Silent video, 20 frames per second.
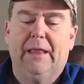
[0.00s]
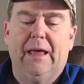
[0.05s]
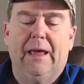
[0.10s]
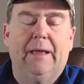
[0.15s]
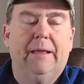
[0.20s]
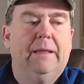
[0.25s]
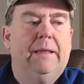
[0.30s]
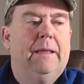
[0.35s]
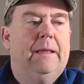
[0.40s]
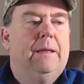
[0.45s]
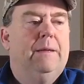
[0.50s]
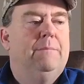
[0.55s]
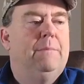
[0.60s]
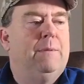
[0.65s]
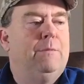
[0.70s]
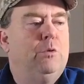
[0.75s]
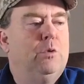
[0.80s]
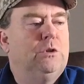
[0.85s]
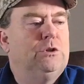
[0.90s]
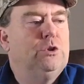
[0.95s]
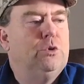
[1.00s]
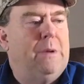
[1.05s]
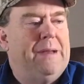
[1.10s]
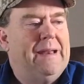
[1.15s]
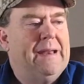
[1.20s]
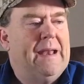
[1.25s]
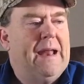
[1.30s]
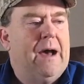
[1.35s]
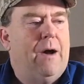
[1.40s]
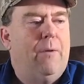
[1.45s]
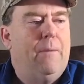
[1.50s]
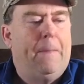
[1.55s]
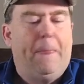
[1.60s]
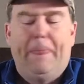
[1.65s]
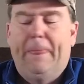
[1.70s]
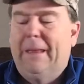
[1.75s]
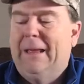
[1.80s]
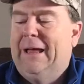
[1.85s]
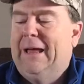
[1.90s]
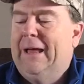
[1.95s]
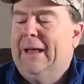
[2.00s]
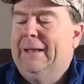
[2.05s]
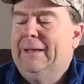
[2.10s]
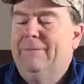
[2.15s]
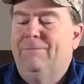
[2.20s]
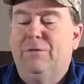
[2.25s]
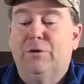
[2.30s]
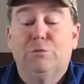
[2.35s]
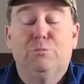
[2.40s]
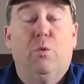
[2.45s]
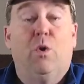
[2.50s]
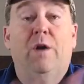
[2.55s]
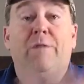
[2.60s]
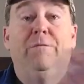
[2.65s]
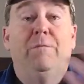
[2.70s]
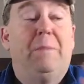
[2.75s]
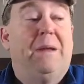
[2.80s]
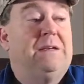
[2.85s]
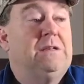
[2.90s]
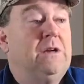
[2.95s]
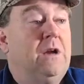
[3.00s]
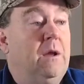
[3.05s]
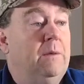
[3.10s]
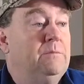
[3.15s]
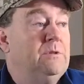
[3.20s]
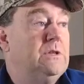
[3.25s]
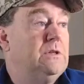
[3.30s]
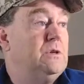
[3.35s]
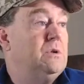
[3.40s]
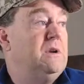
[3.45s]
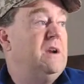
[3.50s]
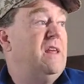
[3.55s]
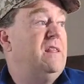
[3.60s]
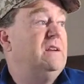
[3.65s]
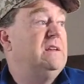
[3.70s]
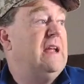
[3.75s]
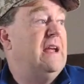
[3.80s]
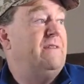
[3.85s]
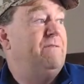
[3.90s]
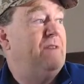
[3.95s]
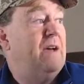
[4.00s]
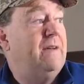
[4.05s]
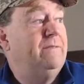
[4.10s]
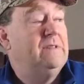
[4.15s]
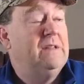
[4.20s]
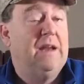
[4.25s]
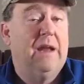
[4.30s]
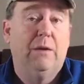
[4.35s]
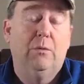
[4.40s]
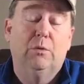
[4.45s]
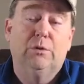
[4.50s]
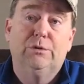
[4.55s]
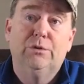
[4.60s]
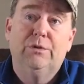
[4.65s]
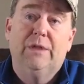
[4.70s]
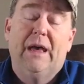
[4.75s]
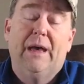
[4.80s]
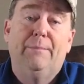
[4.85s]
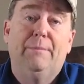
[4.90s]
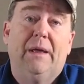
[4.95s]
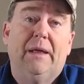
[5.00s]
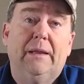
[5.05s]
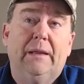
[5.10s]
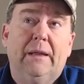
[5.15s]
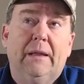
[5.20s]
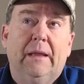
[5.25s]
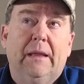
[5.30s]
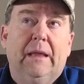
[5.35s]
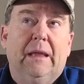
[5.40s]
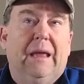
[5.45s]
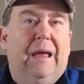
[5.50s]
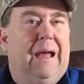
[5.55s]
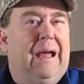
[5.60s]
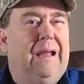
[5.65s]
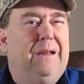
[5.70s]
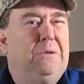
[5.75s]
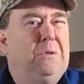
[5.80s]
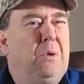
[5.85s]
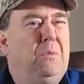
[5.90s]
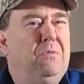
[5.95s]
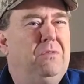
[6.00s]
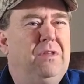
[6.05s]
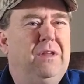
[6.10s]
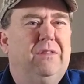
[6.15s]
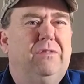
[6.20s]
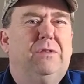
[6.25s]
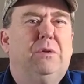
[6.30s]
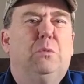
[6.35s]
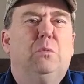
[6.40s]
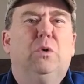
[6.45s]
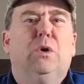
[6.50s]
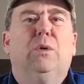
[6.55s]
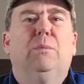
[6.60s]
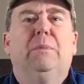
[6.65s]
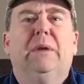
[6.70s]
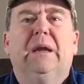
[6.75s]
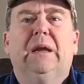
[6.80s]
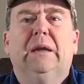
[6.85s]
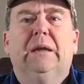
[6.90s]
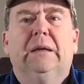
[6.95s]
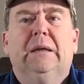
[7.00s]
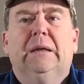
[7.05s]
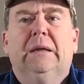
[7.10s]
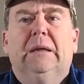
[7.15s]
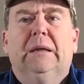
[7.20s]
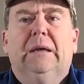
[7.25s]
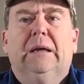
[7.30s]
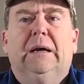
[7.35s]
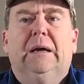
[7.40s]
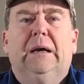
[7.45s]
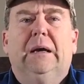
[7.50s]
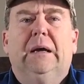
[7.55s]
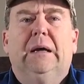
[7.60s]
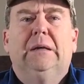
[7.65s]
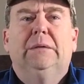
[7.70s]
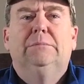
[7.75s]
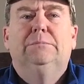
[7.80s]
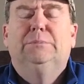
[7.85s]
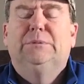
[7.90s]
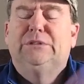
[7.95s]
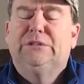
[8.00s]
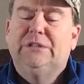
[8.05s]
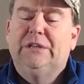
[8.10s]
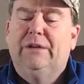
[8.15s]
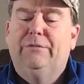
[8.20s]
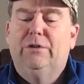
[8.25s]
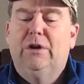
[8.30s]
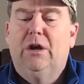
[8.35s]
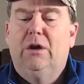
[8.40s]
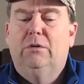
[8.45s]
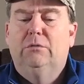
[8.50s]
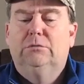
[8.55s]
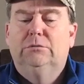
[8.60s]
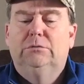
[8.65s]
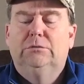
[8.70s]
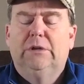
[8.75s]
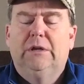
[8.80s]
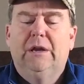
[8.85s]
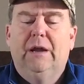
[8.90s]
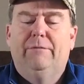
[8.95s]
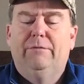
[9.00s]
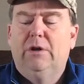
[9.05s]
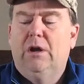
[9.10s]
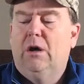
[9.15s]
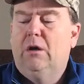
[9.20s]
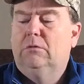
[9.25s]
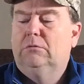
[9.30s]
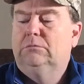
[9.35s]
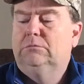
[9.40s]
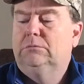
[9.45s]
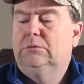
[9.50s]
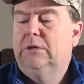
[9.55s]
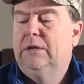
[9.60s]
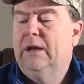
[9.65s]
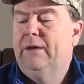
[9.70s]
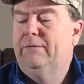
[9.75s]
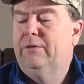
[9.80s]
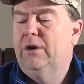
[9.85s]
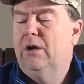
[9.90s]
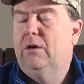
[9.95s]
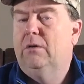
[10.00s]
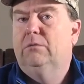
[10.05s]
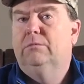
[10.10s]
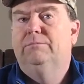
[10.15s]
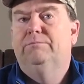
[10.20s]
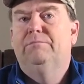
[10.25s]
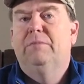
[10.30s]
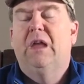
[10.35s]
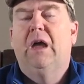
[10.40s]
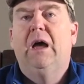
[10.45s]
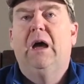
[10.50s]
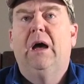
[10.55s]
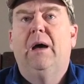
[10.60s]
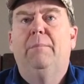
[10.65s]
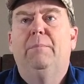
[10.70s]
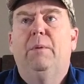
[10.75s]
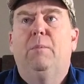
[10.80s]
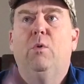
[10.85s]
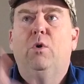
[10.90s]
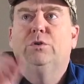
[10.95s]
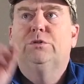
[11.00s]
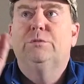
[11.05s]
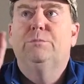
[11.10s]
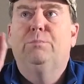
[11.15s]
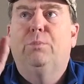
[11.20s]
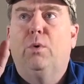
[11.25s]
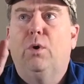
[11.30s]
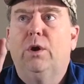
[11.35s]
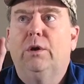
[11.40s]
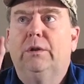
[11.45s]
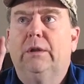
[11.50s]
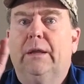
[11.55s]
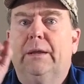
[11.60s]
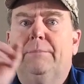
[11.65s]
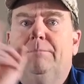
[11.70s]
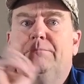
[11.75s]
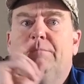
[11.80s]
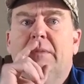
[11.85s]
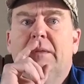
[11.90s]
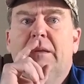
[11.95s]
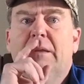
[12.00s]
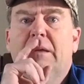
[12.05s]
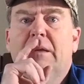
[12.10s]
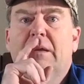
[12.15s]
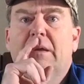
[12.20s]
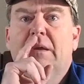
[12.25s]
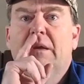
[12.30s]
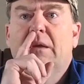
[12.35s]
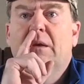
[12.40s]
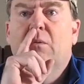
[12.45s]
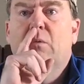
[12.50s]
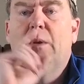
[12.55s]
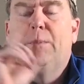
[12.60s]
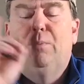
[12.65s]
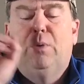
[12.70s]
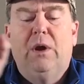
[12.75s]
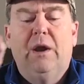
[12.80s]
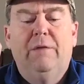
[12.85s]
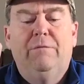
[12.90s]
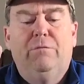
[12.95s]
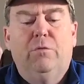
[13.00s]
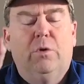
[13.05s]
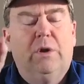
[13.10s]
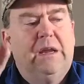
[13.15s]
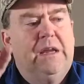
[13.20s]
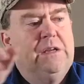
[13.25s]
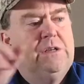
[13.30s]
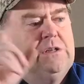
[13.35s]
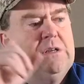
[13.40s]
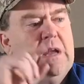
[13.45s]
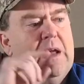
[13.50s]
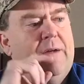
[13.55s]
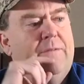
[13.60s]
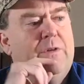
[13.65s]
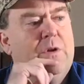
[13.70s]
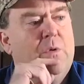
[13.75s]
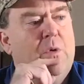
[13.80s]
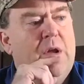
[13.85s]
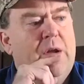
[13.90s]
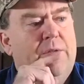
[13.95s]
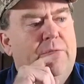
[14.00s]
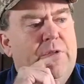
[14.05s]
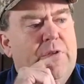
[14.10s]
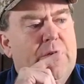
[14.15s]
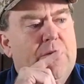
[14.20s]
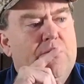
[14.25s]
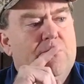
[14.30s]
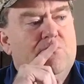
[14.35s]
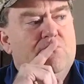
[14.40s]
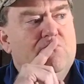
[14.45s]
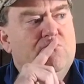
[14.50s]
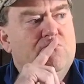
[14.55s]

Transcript: that. Maybe we'll tweet it out. Uh, if there's more information comes to do another Take Five tonight, we'll do that. But I don't think there will be. Uh, but you never know. You never know. You never know. Uh, but most importantly, we pray for each and every one of you,